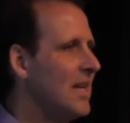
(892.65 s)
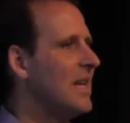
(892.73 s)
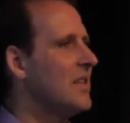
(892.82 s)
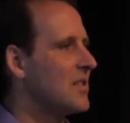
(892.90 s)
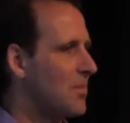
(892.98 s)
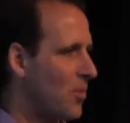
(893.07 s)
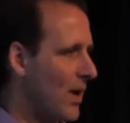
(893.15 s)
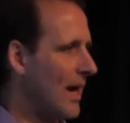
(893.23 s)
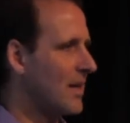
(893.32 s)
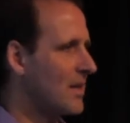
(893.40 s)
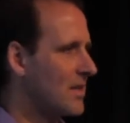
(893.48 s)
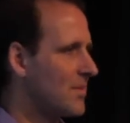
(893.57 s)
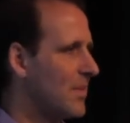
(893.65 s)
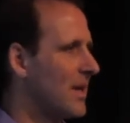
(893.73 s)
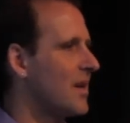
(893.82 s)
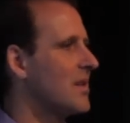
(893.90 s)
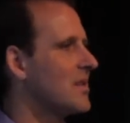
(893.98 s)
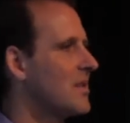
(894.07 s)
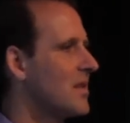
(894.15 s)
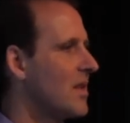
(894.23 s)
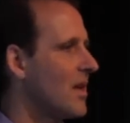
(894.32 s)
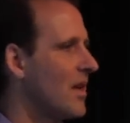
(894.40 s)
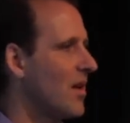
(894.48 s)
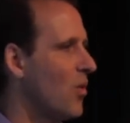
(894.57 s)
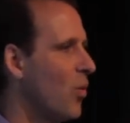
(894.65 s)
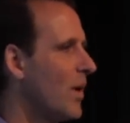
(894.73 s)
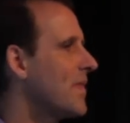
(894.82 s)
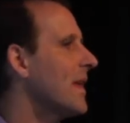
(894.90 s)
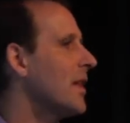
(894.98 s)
is to practice, because what